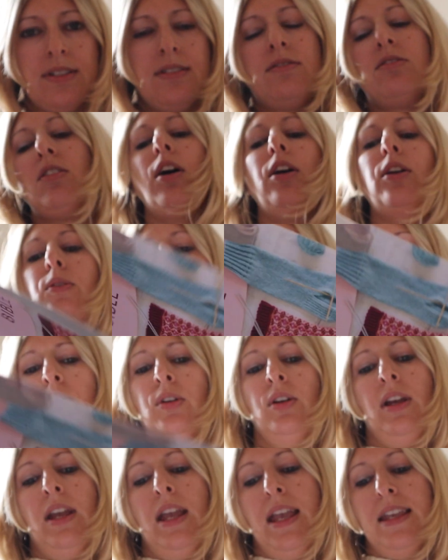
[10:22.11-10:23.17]
So
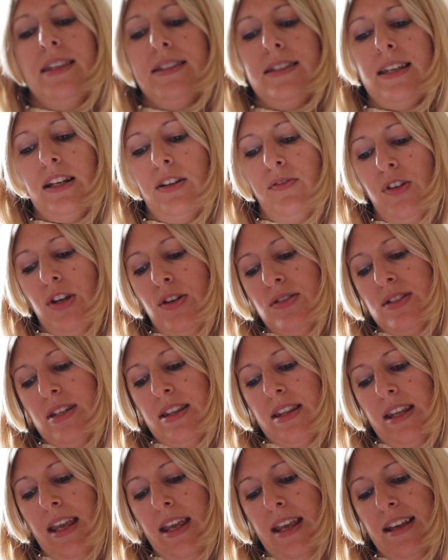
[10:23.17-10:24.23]
instead of
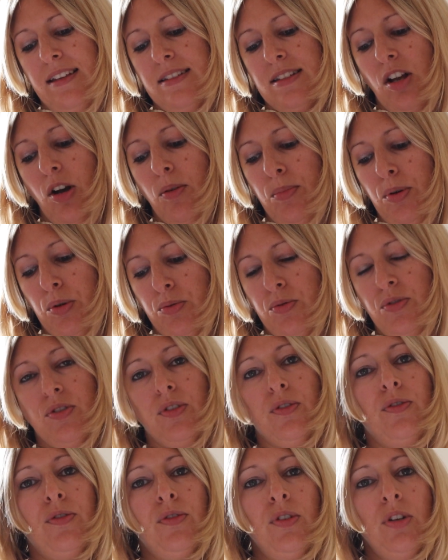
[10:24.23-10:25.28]
using the examples
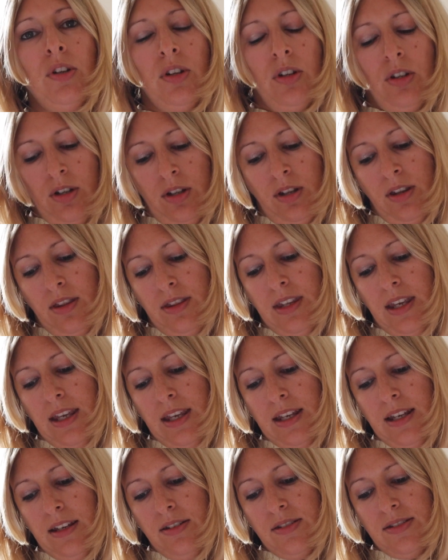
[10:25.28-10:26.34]
of
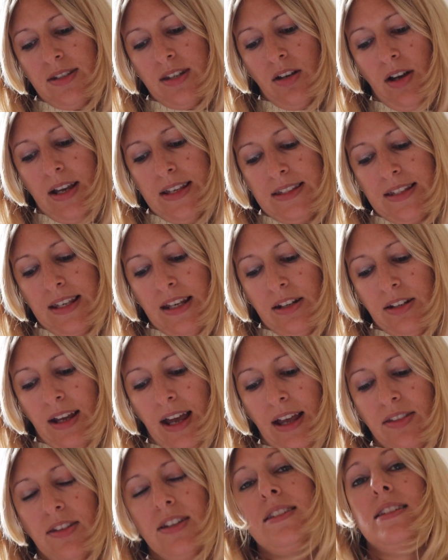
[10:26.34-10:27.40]
the sizing
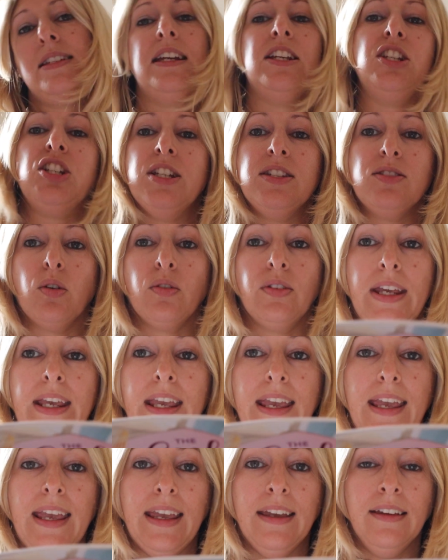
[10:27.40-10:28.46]
and the stitches on
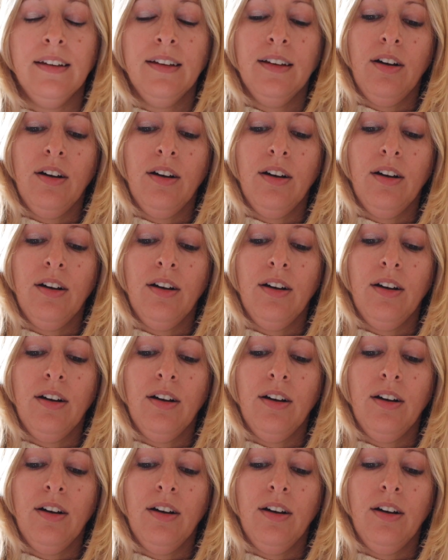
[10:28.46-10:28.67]
here,